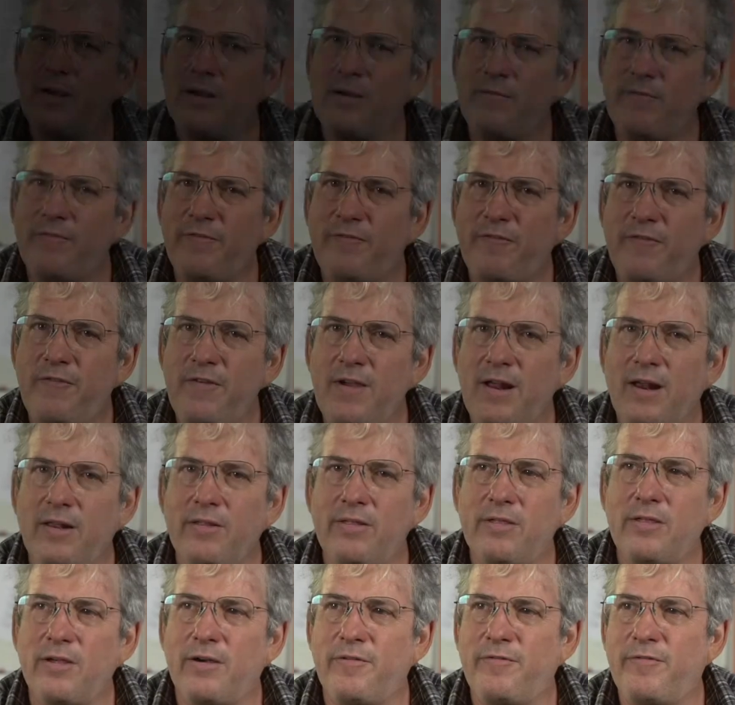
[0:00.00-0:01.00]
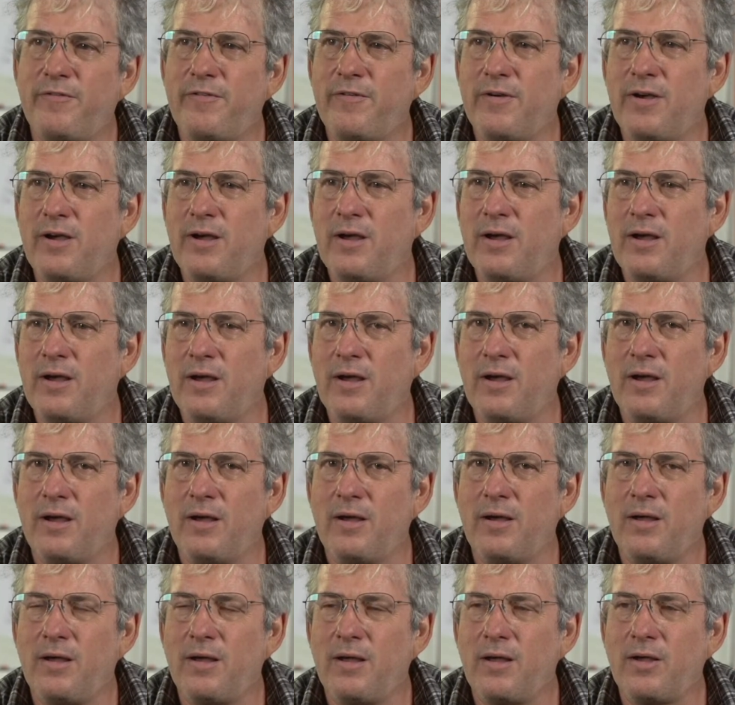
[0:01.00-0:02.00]
the fields of
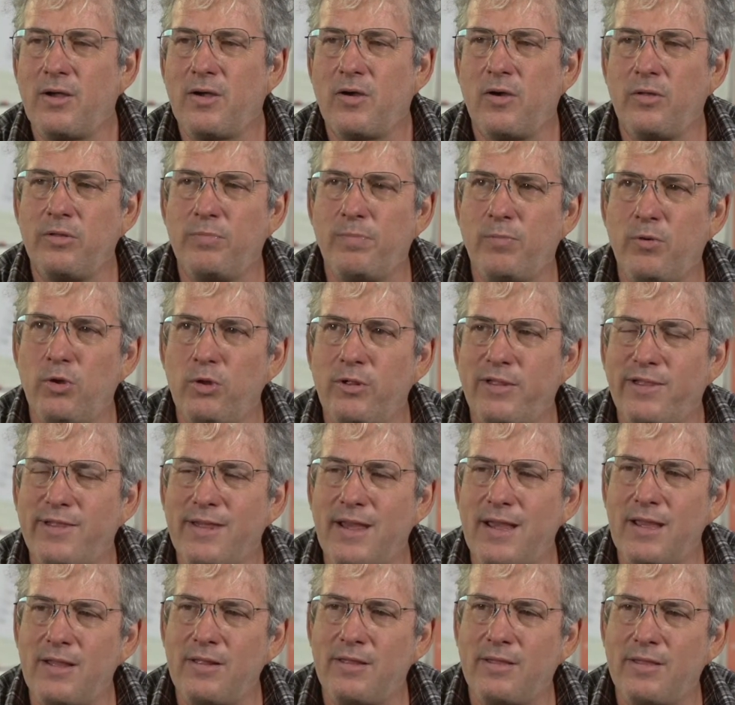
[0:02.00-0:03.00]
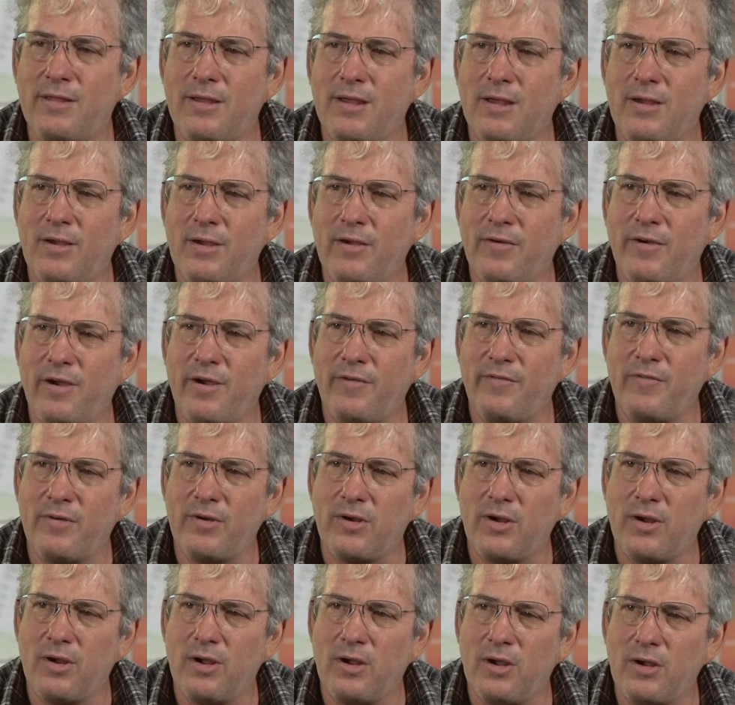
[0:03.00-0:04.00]
uh, computer science, uh,
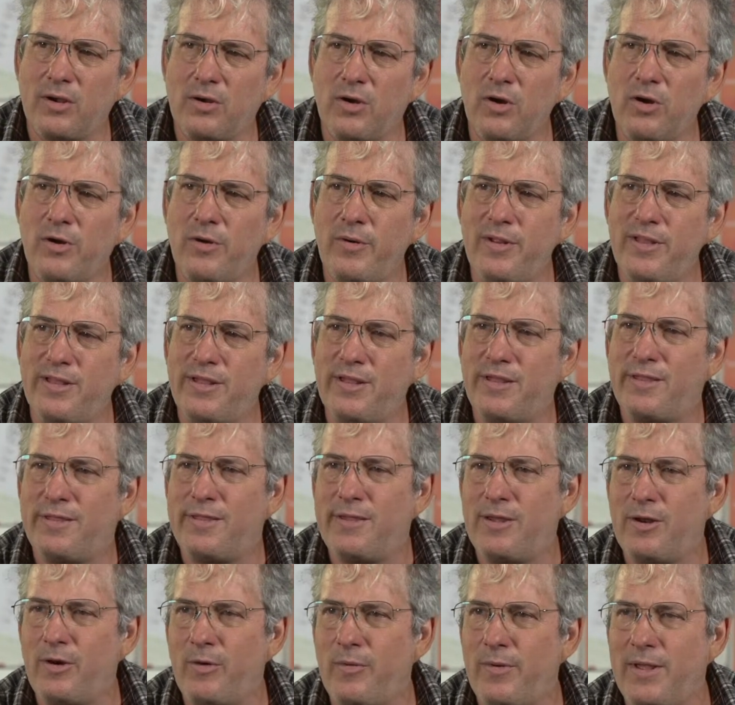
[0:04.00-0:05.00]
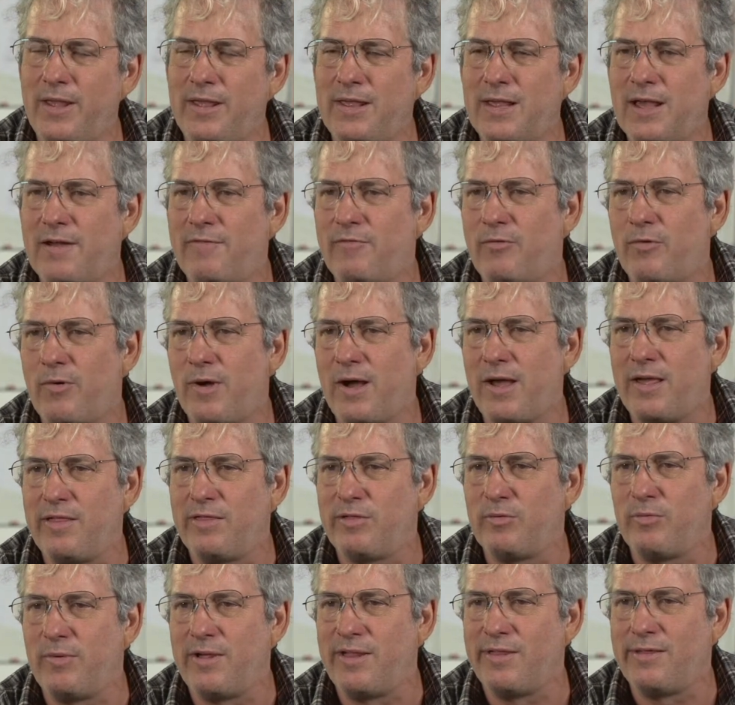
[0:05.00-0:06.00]
of uh, concurrency theory gave
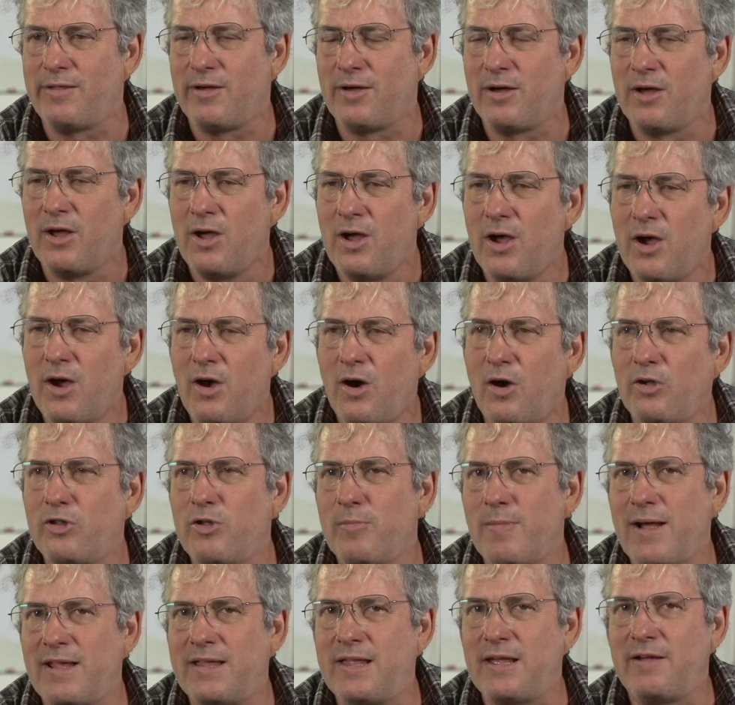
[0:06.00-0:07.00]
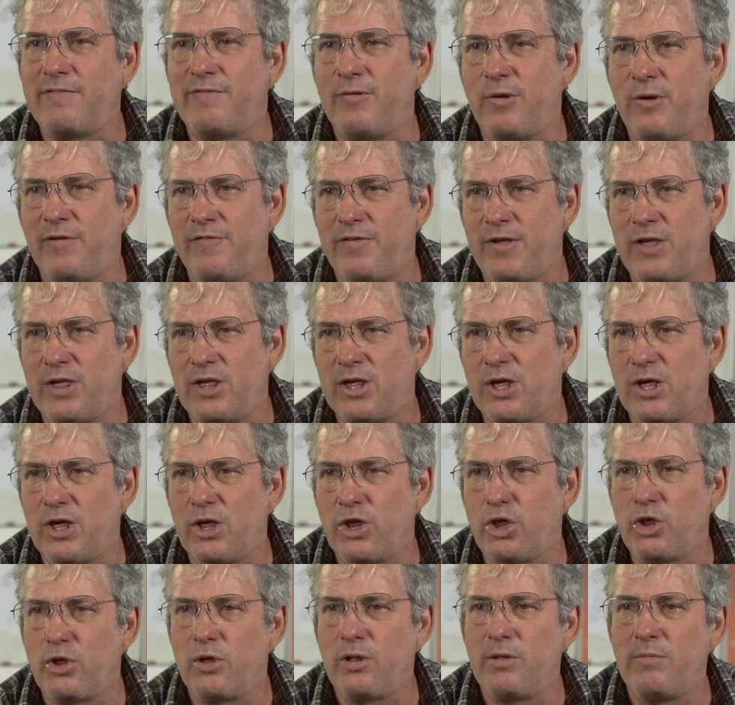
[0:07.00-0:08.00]
rise with uh, automatic
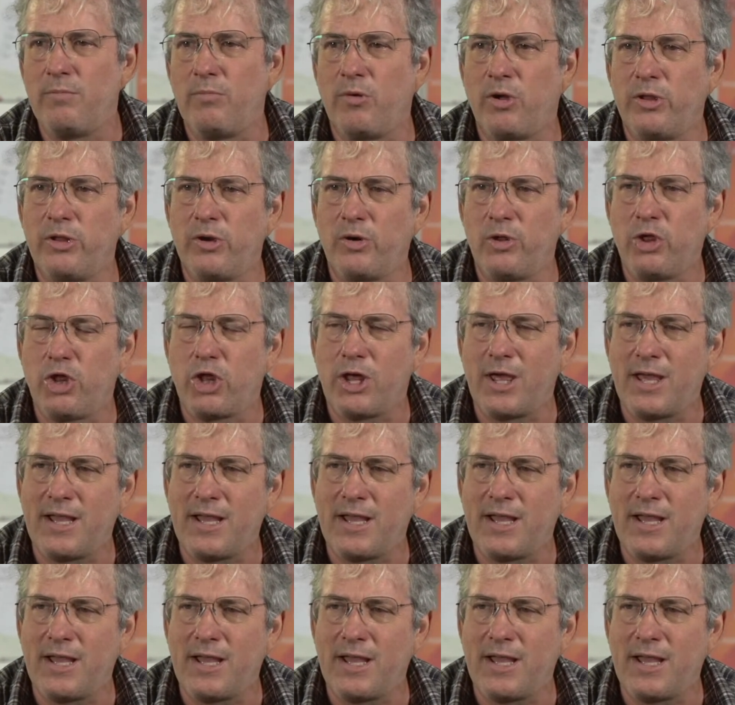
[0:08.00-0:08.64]
verification, model